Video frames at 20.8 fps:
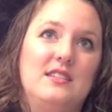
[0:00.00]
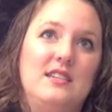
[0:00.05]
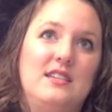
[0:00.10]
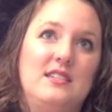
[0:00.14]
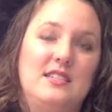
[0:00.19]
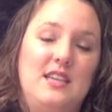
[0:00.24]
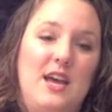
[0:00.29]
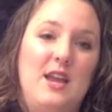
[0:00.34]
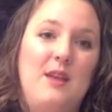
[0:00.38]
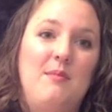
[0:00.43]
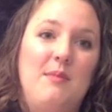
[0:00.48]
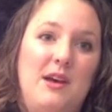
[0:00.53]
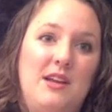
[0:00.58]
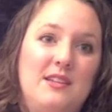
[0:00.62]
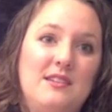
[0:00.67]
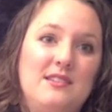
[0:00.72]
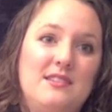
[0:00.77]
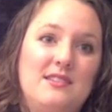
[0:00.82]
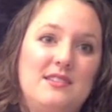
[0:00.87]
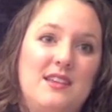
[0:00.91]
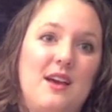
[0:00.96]
10
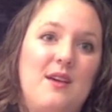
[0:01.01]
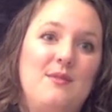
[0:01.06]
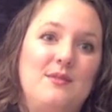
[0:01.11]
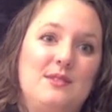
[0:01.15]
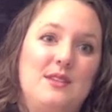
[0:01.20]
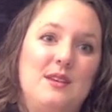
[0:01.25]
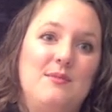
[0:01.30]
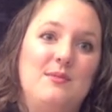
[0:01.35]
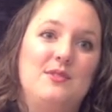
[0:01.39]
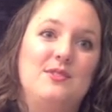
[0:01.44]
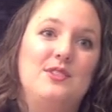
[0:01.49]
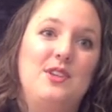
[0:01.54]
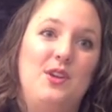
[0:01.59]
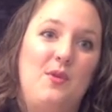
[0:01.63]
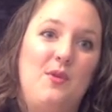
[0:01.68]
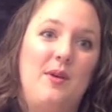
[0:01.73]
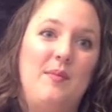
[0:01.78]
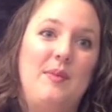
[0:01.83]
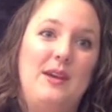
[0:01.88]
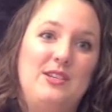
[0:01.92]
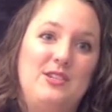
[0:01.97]
months, I was able to
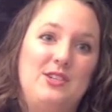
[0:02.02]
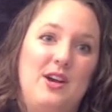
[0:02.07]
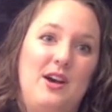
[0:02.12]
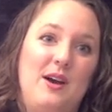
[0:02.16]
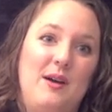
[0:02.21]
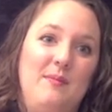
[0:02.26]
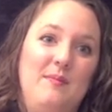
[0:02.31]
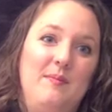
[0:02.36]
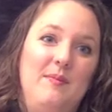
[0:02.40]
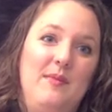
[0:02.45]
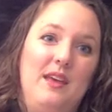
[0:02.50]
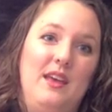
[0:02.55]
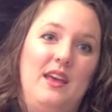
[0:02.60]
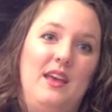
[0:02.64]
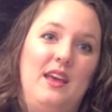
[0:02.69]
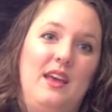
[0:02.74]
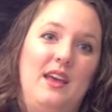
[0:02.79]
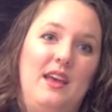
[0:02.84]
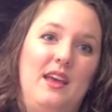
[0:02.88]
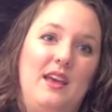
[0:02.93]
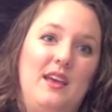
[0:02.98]
quit my job
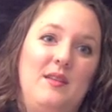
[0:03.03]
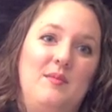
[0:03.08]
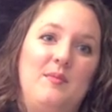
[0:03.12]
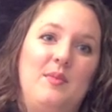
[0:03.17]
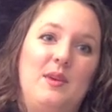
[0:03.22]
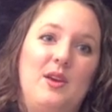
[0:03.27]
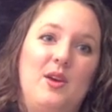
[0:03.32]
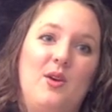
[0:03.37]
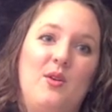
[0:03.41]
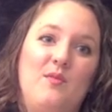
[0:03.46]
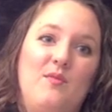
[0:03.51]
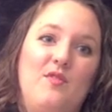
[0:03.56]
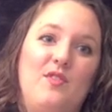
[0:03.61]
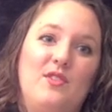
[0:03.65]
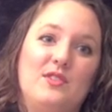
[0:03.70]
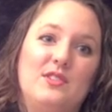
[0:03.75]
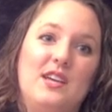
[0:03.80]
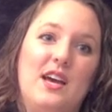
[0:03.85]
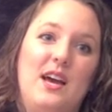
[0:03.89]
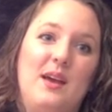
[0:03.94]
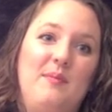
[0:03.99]
and be home
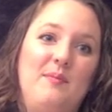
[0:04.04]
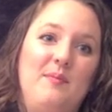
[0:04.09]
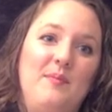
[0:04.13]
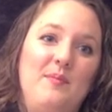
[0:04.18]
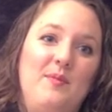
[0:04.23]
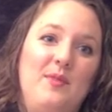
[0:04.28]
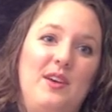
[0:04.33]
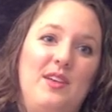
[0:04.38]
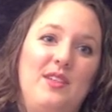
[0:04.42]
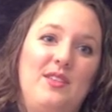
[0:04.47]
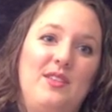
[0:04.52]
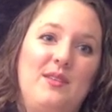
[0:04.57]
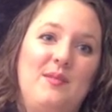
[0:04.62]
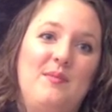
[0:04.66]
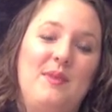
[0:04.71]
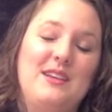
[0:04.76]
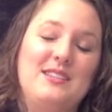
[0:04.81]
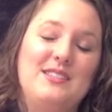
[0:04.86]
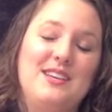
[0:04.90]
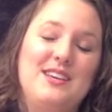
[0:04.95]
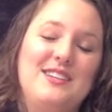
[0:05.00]
full-time with
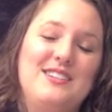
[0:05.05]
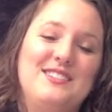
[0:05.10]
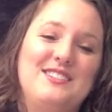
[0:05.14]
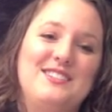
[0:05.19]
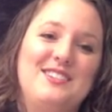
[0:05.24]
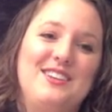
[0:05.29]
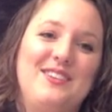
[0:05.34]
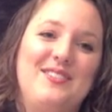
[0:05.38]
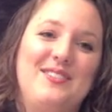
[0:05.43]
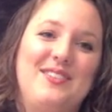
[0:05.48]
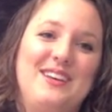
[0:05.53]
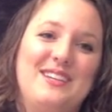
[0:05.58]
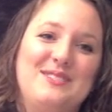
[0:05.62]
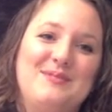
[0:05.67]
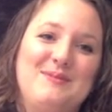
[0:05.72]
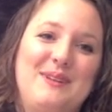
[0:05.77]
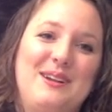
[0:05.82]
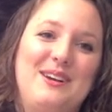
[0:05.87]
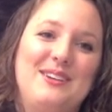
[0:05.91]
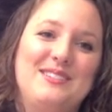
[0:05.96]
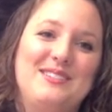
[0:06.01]
my son, so that's
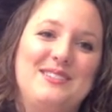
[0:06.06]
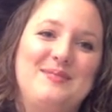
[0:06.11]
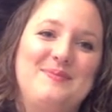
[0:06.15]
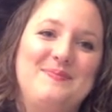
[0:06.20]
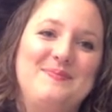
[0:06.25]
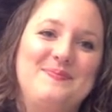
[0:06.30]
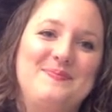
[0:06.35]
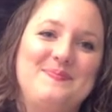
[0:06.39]
been awesome.